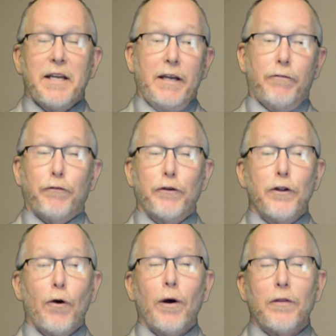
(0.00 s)
if for
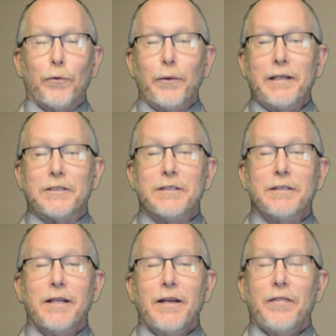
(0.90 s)
no other reason
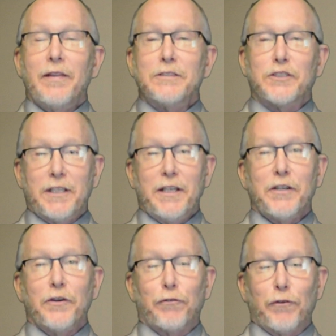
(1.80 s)
than seeing
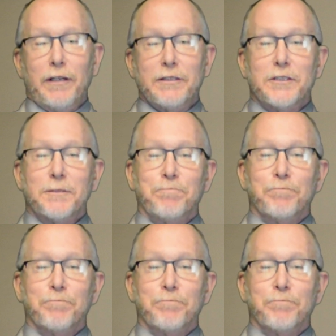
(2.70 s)
your friends.